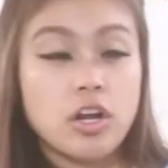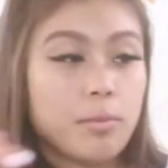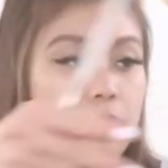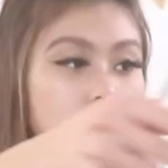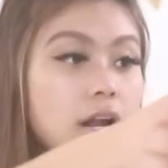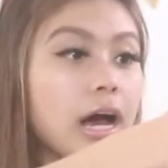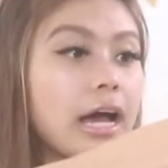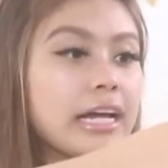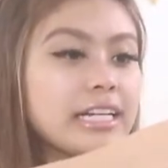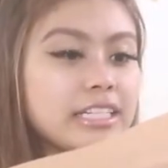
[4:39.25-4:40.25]
Number
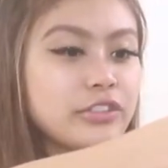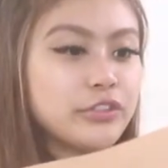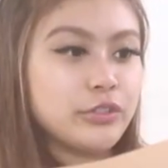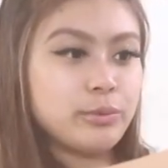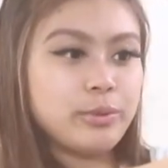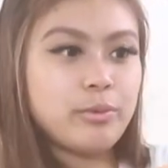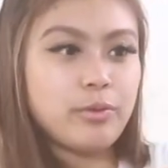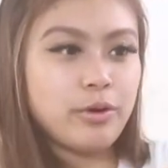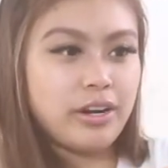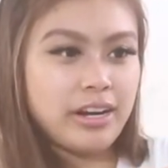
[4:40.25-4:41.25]
nine is super
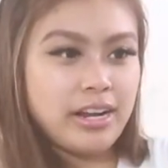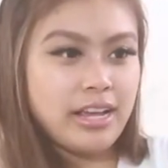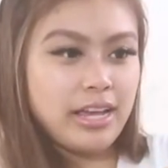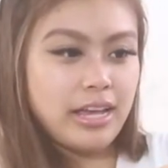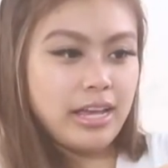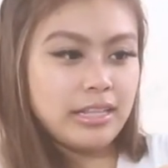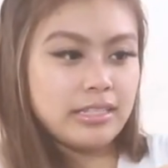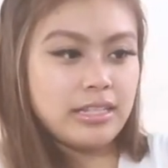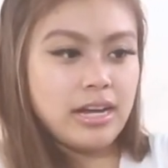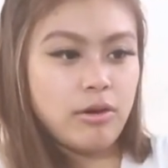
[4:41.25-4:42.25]
important.
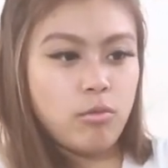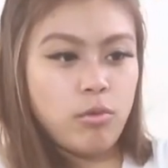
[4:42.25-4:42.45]
It's not